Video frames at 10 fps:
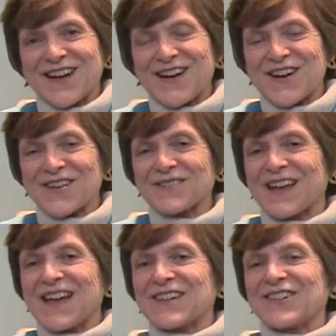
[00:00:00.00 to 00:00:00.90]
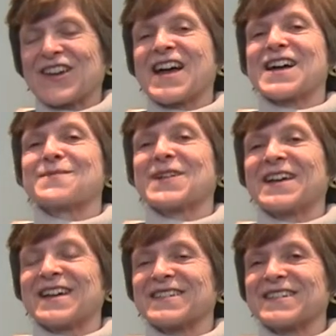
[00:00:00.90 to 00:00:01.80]
Uh, time
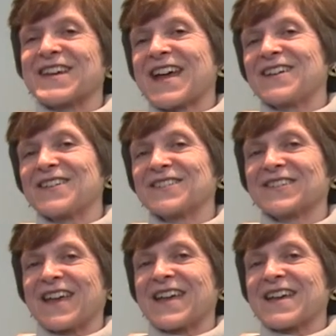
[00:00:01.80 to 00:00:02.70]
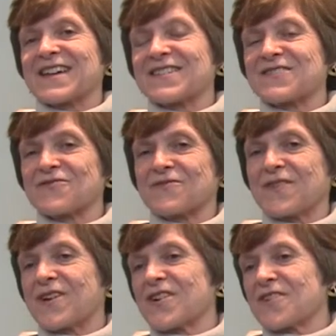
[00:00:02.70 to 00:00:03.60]
and talents and
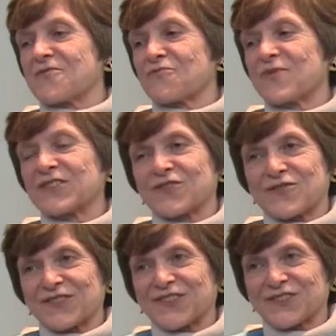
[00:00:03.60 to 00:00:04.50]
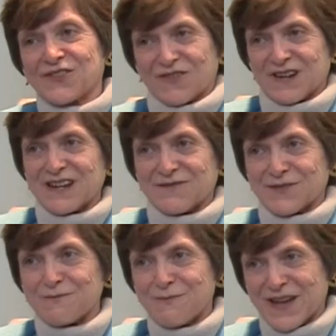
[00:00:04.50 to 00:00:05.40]
uh, resources are
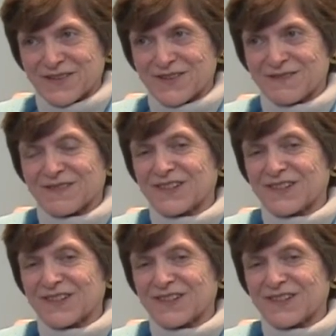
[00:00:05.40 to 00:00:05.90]
even better.